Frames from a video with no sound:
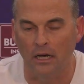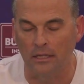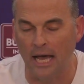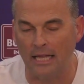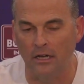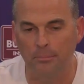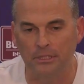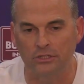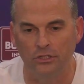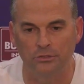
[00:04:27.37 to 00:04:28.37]

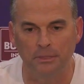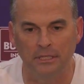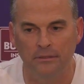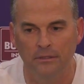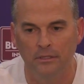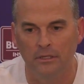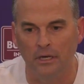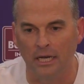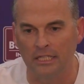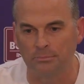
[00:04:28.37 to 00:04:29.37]

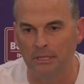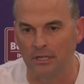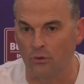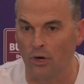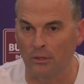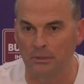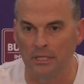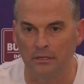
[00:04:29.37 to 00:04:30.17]
has been incredibly